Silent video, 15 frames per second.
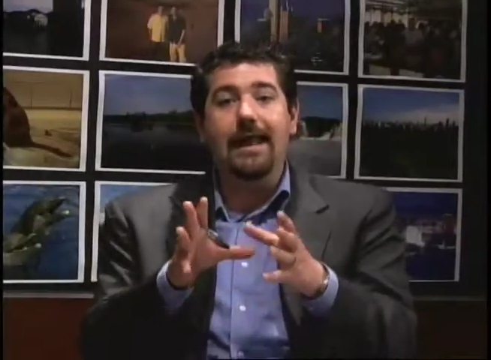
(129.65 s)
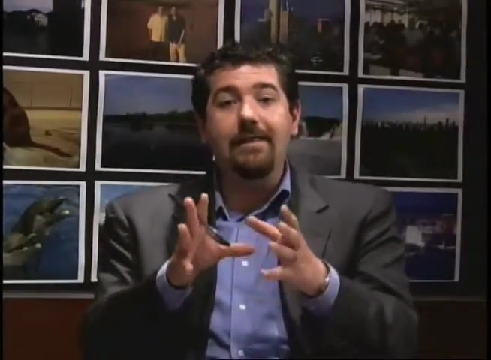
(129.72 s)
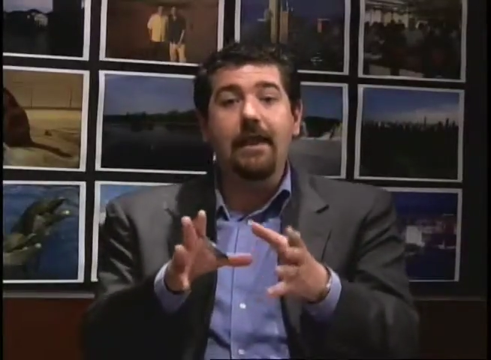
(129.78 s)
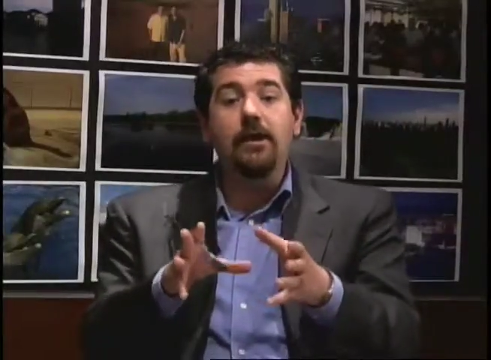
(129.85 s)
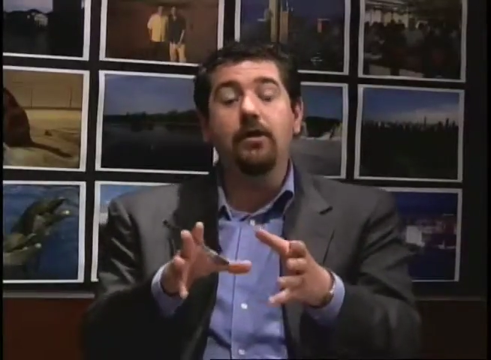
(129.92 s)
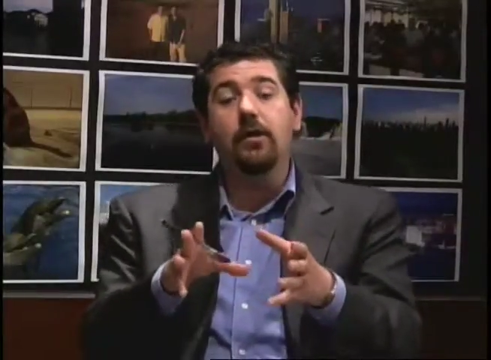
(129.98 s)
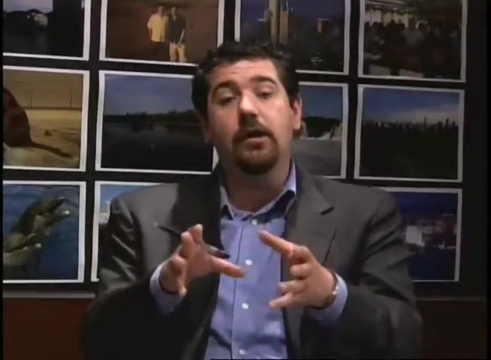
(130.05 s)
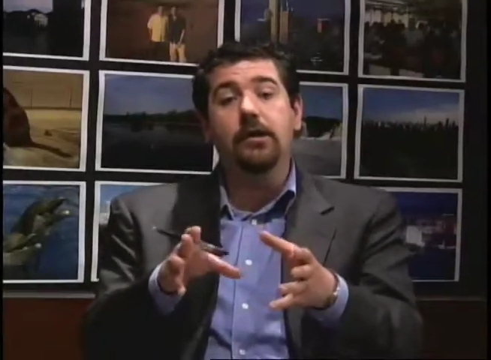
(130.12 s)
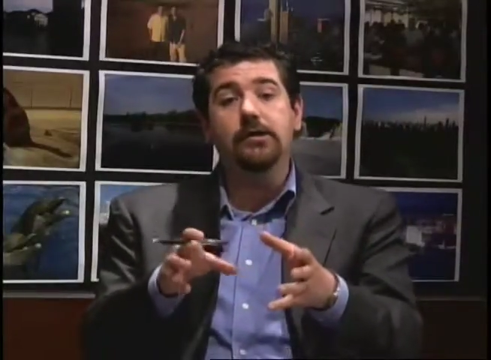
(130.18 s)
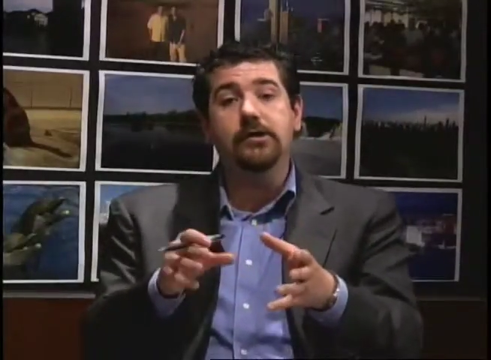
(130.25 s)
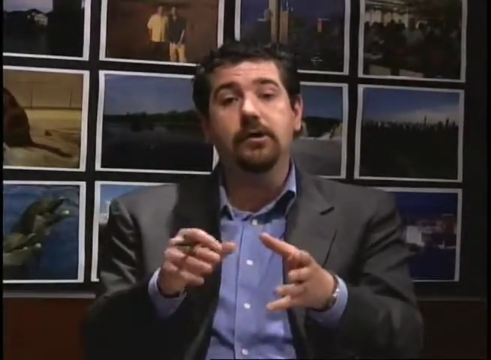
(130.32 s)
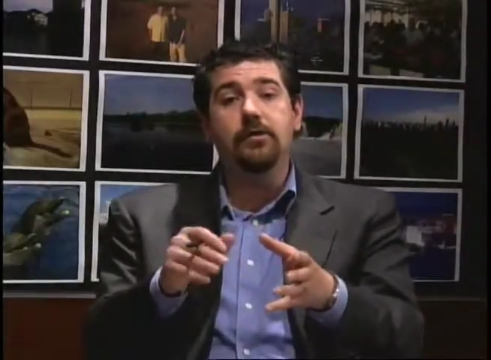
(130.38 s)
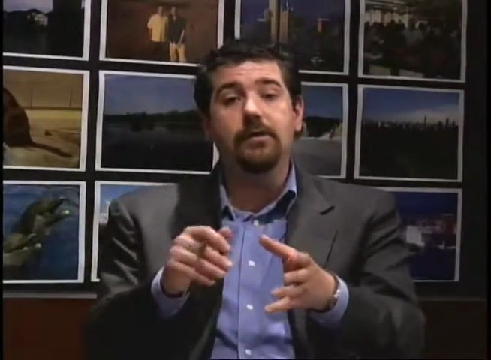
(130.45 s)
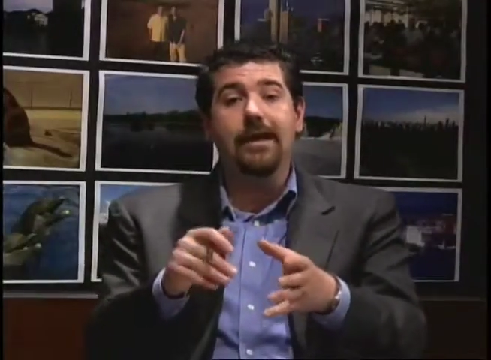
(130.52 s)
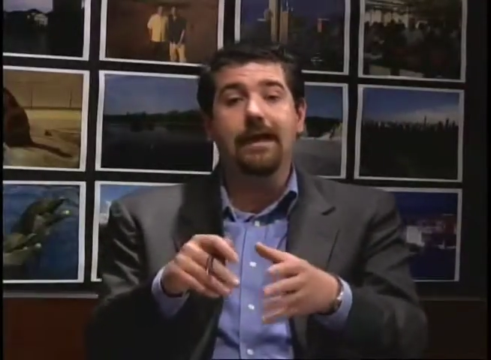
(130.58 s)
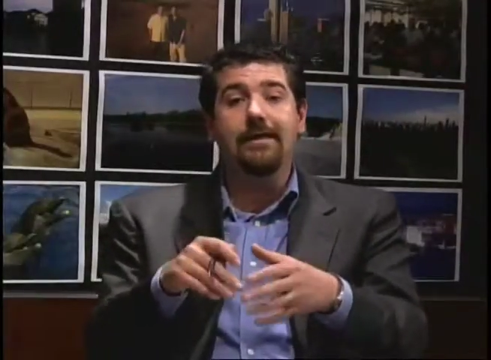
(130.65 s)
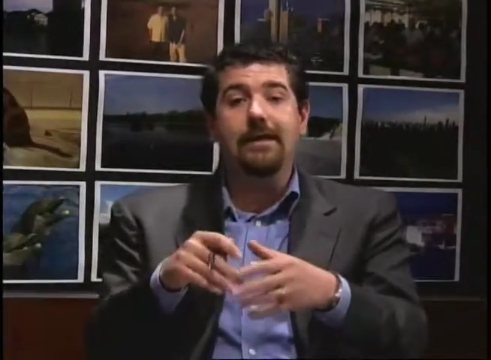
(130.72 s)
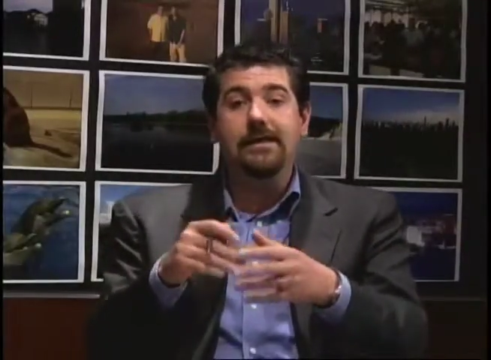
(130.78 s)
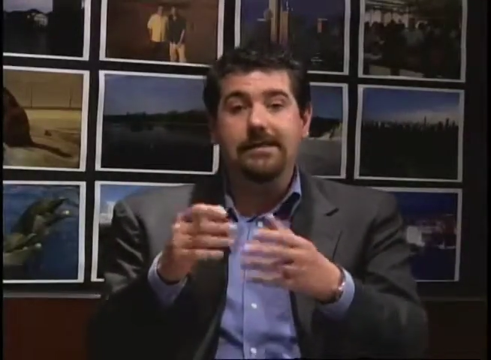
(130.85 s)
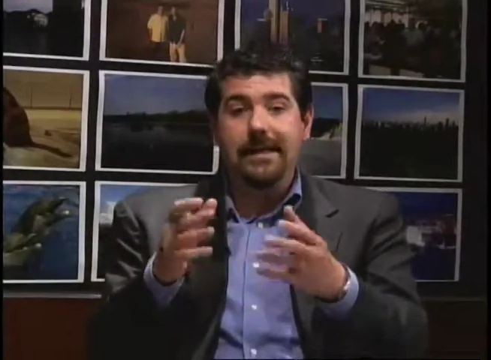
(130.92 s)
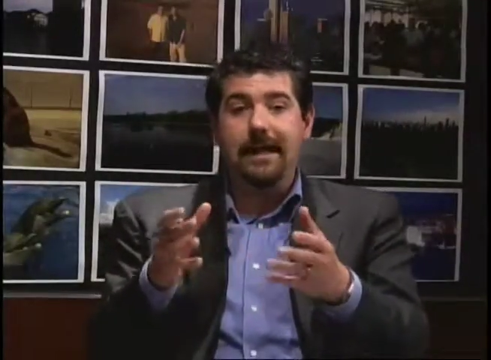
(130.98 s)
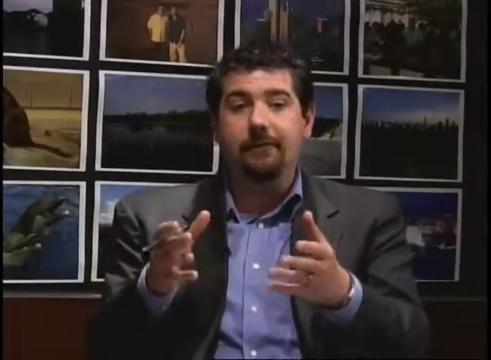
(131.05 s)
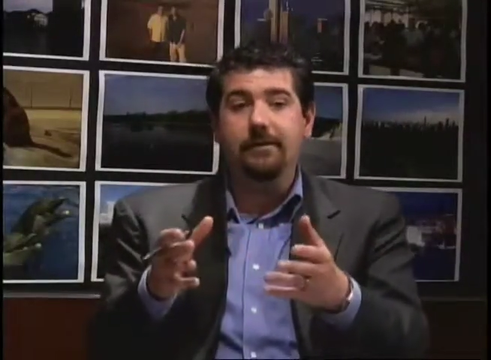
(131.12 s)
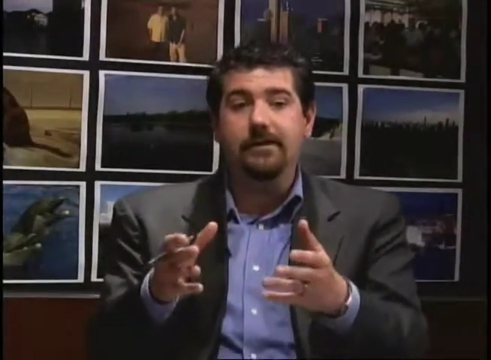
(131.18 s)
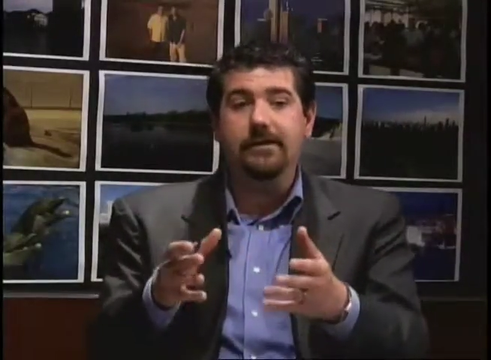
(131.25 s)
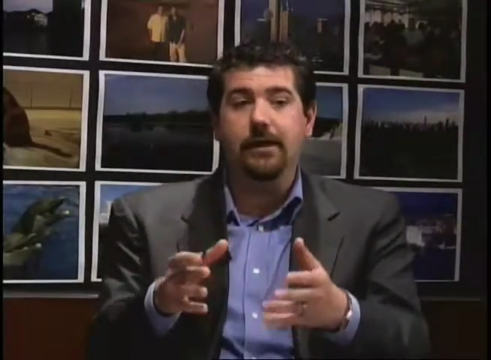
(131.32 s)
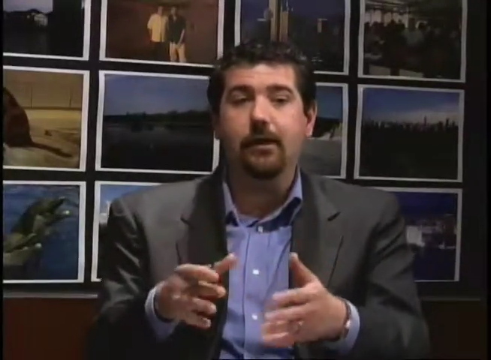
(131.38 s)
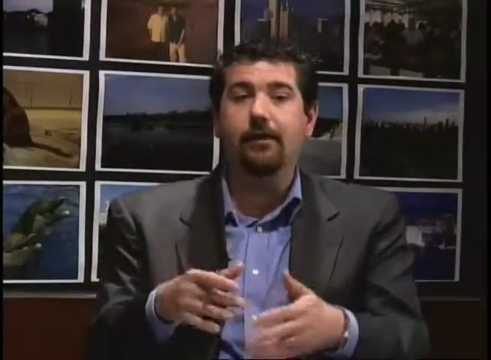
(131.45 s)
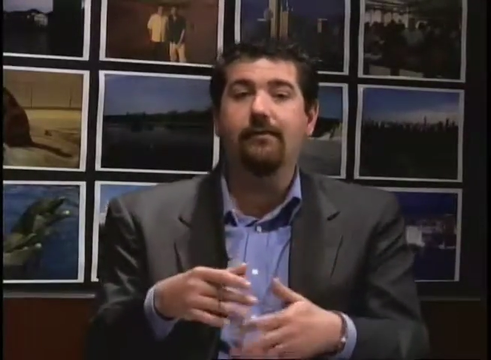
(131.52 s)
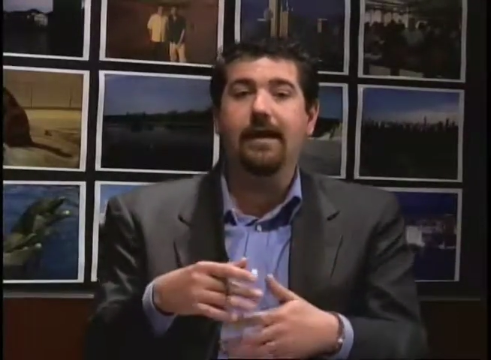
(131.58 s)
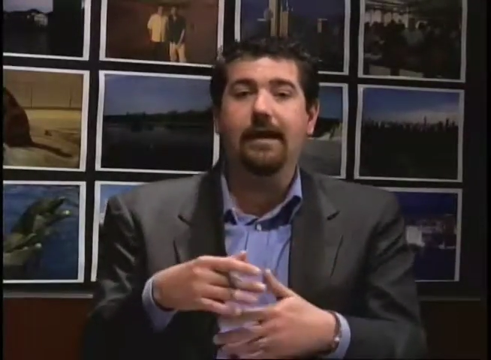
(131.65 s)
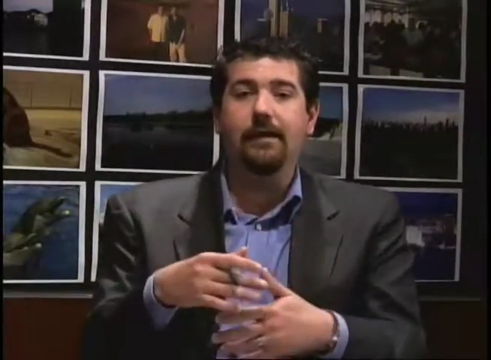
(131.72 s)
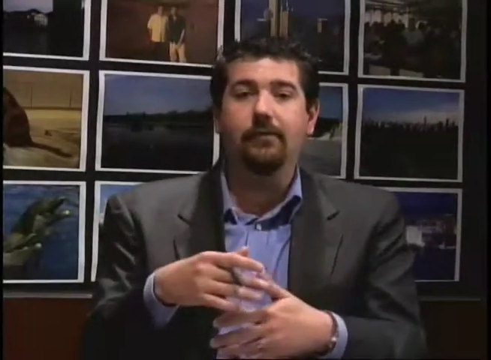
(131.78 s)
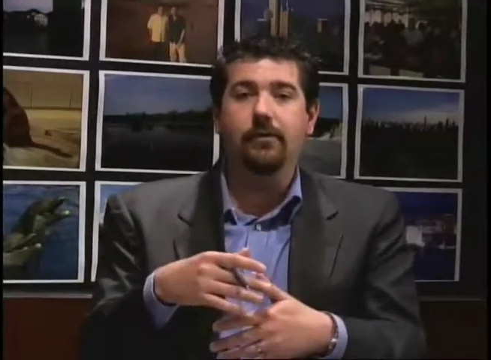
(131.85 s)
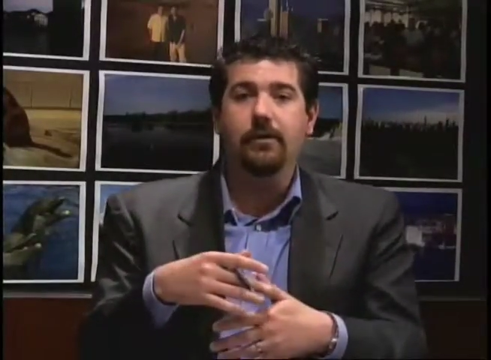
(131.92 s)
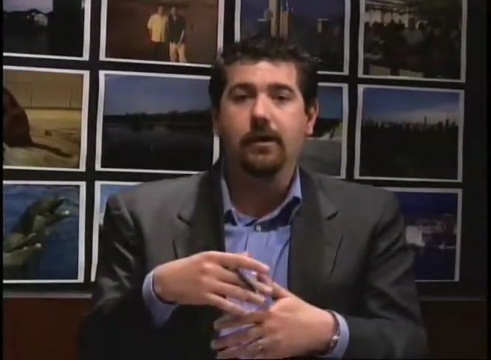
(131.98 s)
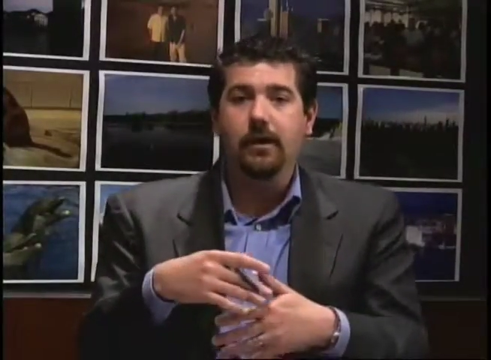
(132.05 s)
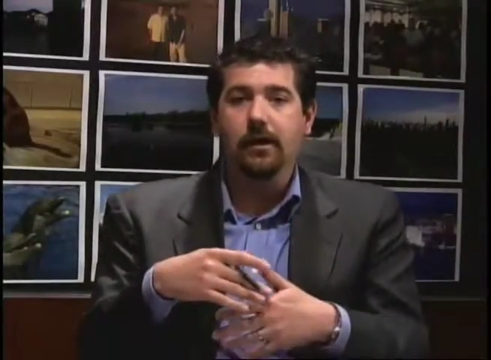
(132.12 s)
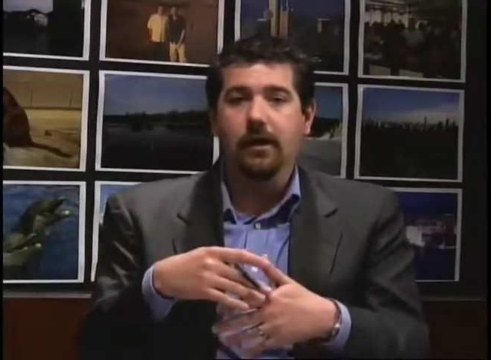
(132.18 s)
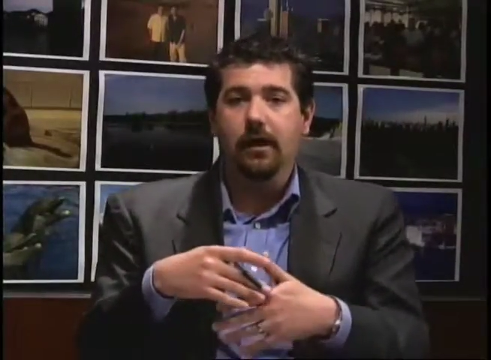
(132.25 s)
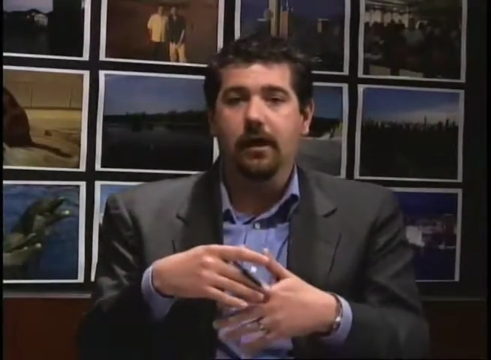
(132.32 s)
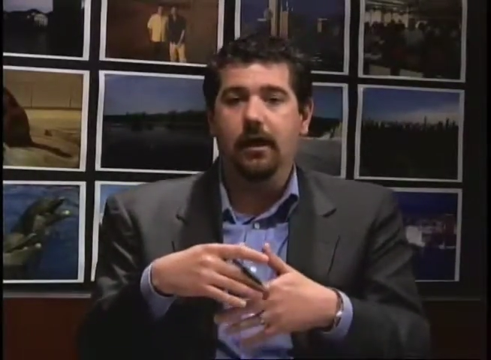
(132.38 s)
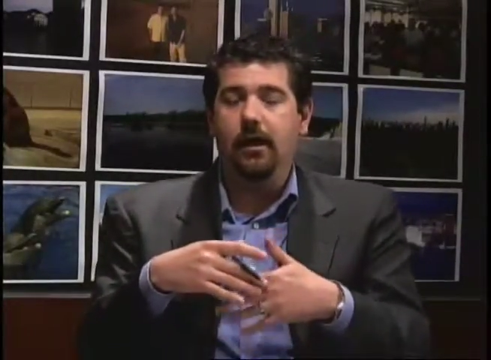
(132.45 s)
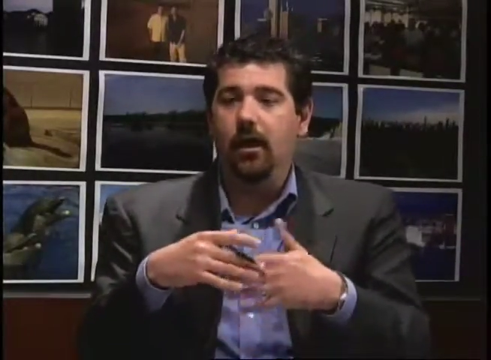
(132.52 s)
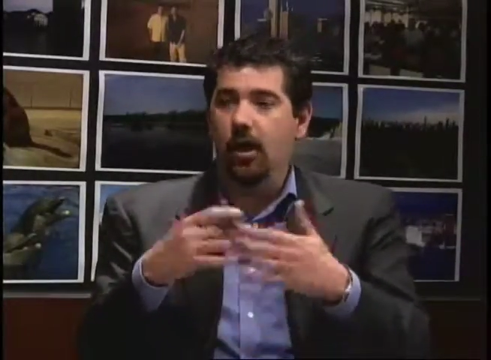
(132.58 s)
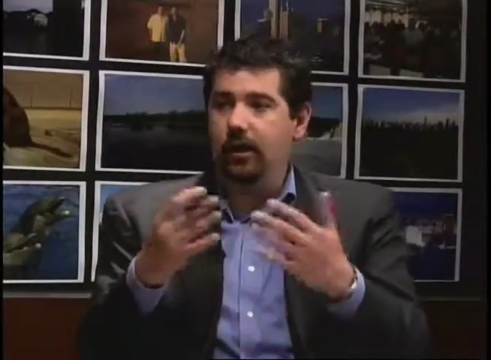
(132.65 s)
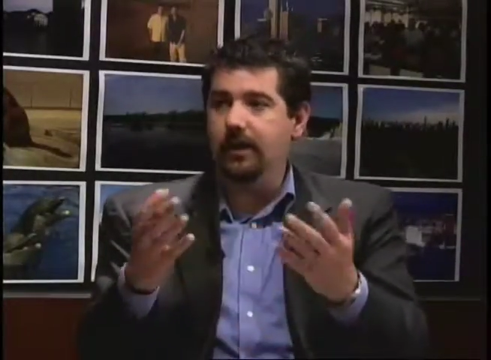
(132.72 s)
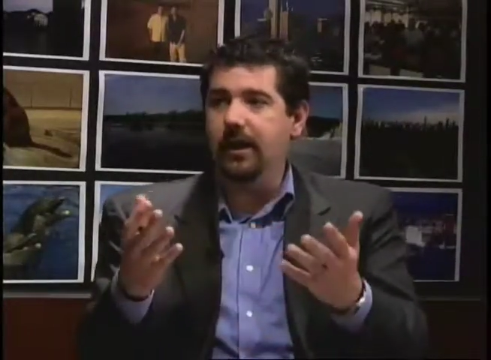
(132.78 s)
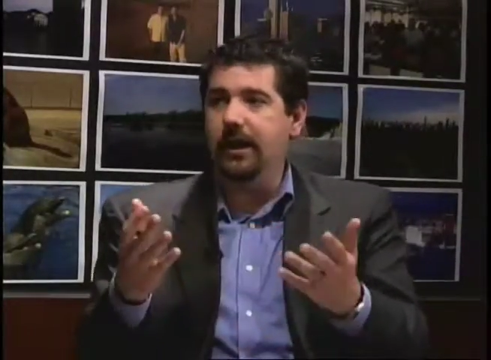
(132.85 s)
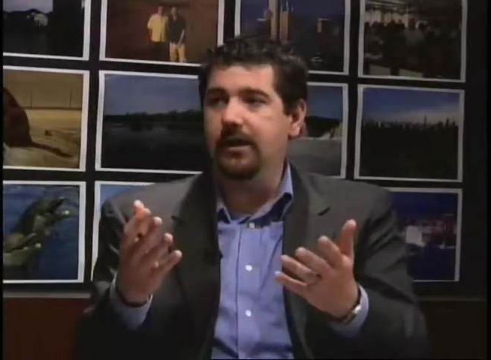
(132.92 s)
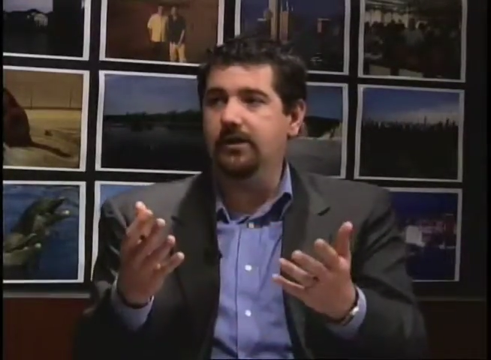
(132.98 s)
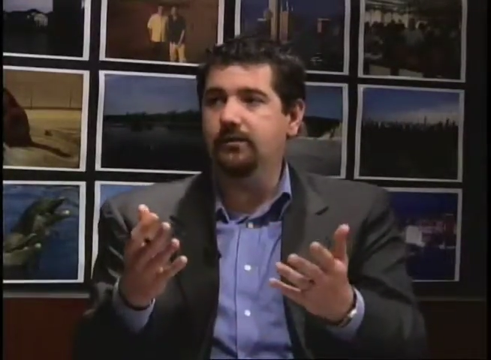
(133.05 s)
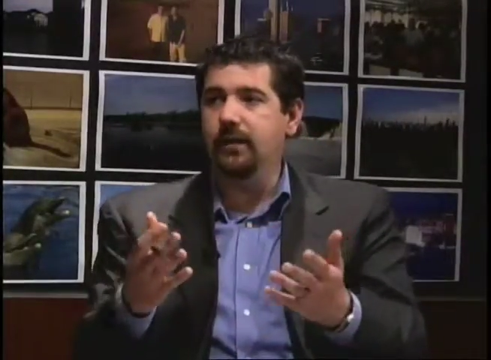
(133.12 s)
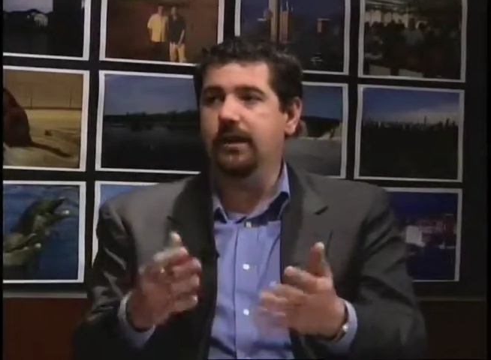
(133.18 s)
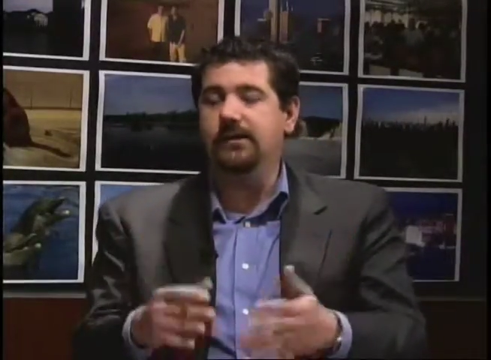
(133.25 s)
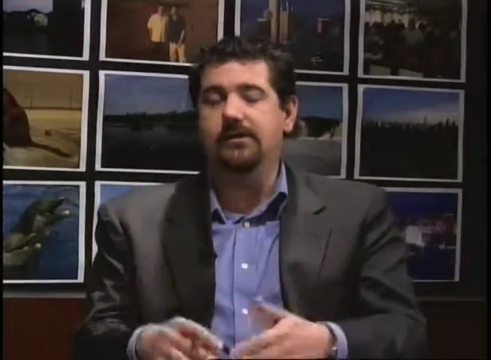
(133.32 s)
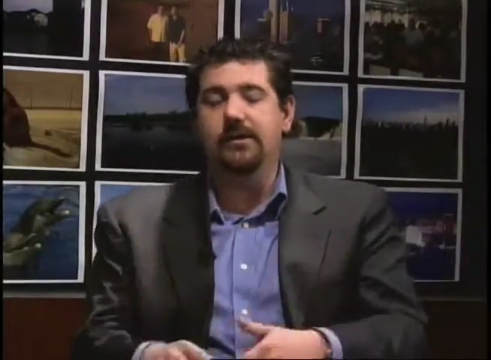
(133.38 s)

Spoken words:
and then you can also get these segments that are available online as well.